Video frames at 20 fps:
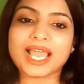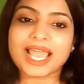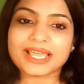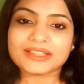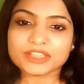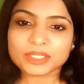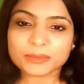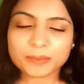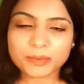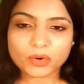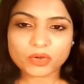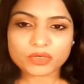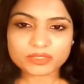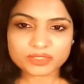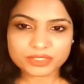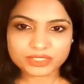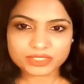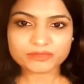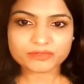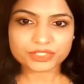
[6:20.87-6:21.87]
And the
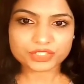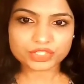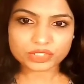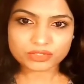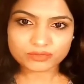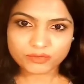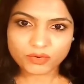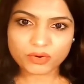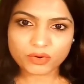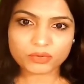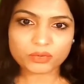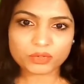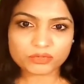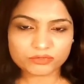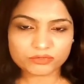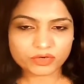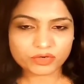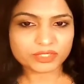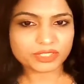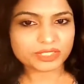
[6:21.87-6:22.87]
process which is
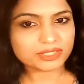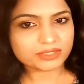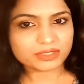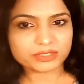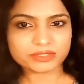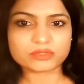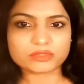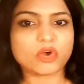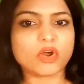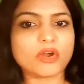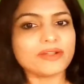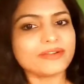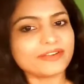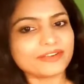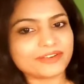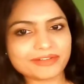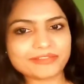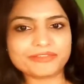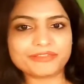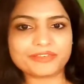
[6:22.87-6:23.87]
followed for this is
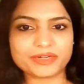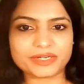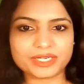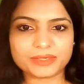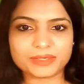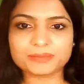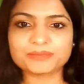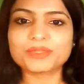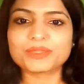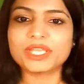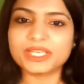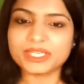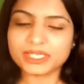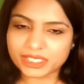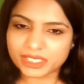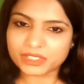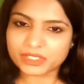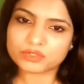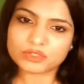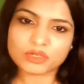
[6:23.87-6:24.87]
called referral
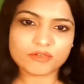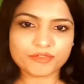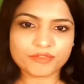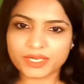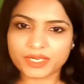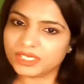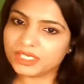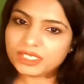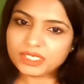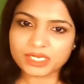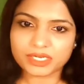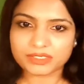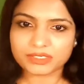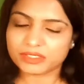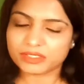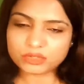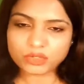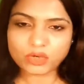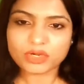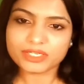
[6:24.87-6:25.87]
in case of any
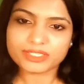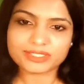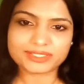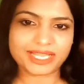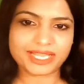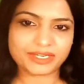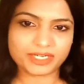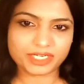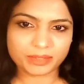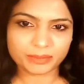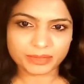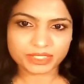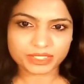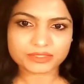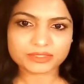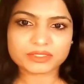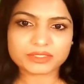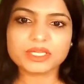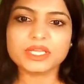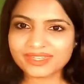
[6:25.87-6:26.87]
unresolved
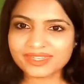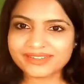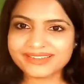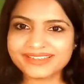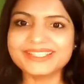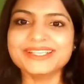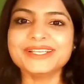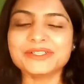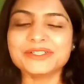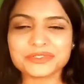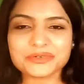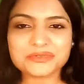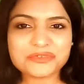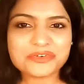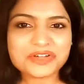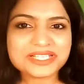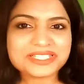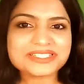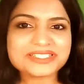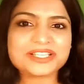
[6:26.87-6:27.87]
disagreements. So
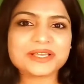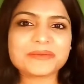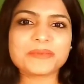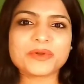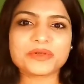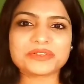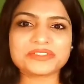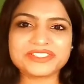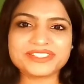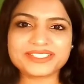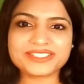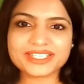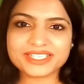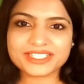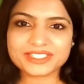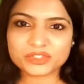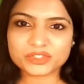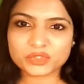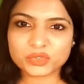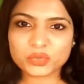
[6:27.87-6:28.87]
once the procedure
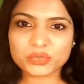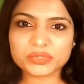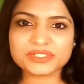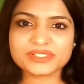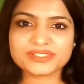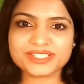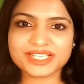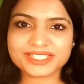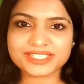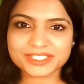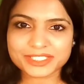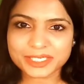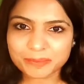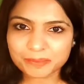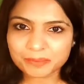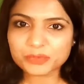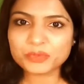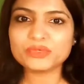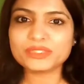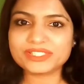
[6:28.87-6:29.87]
is closed, the
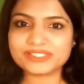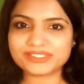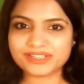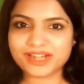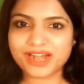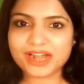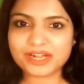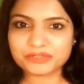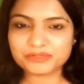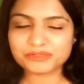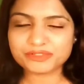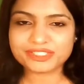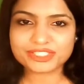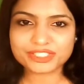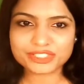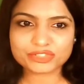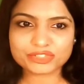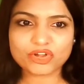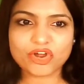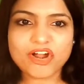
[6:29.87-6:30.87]
step 2 start,
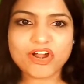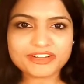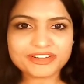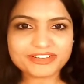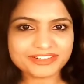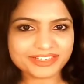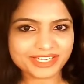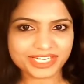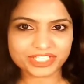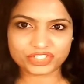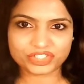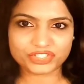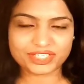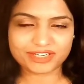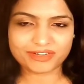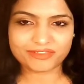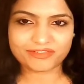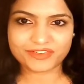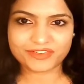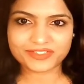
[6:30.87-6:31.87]
which is called
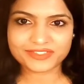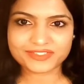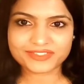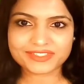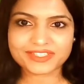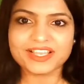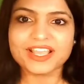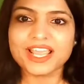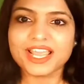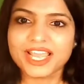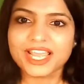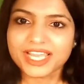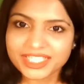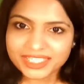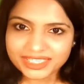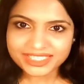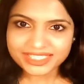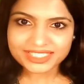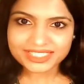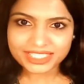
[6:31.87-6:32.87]
national phase.
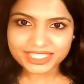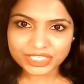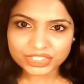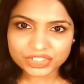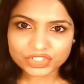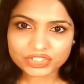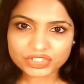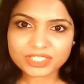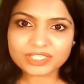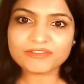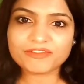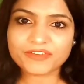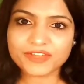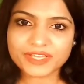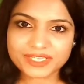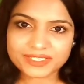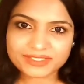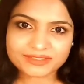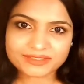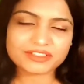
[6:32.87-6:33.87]
In this national
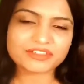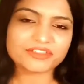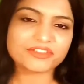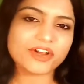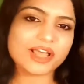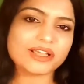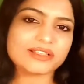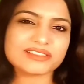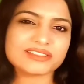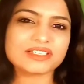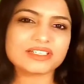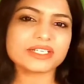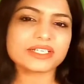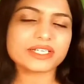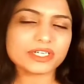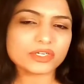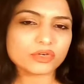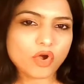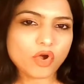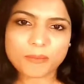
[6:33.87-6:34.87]
phase, the
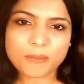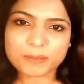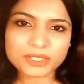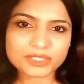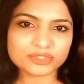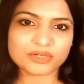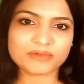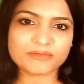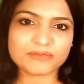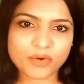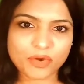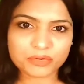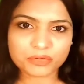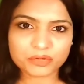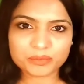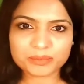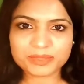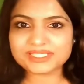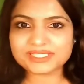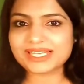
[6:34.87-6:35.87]
translated copies of
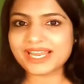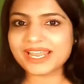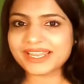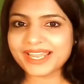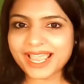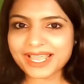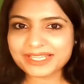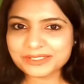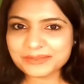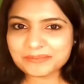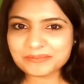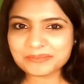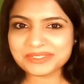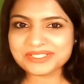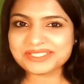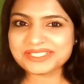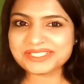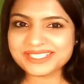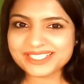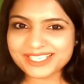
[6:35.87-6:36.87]
documents like
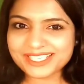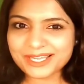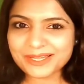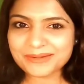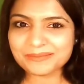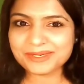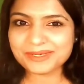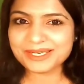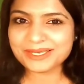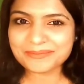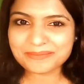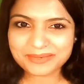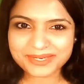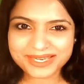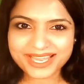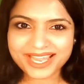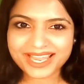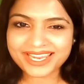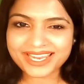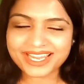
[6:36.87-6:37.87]
SMPC, labeling,
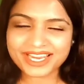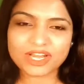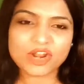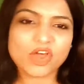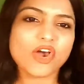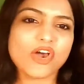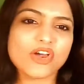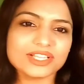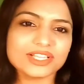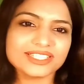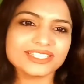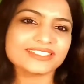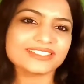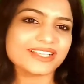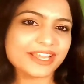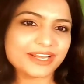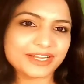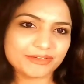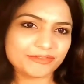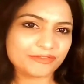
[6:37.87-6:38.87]
PIL, all
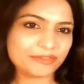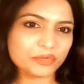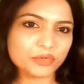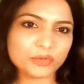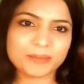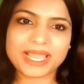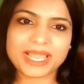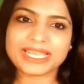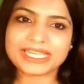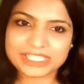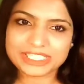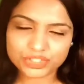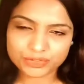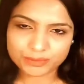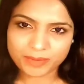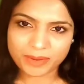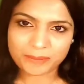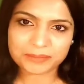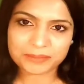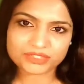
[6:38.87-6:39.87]
these are reviewed by
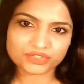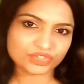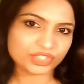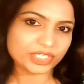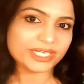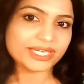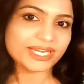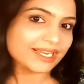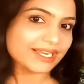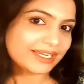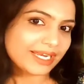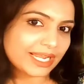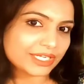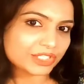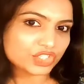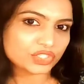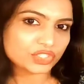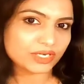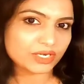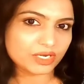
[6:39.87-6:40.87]
each member state at
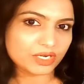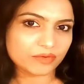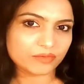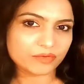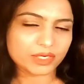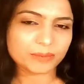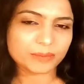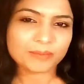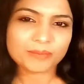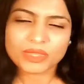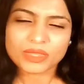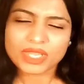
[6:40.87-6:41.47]
national level.